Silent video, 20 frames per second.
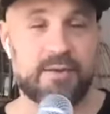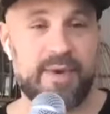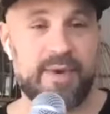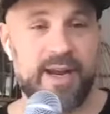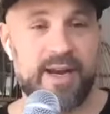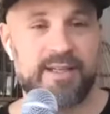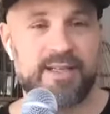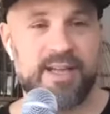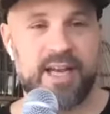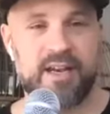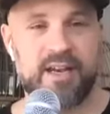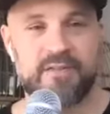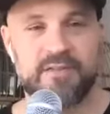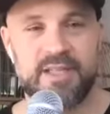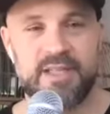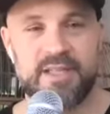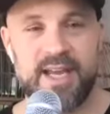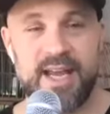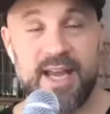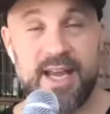meditative
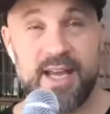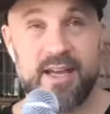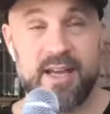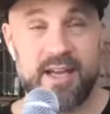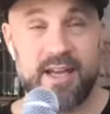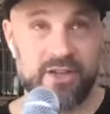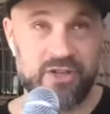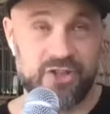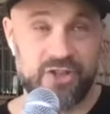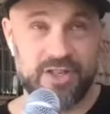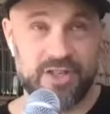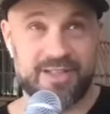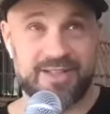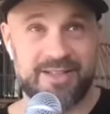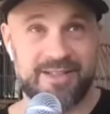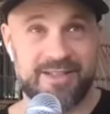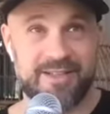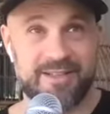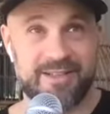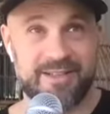state and
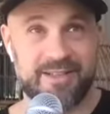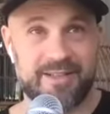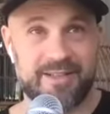just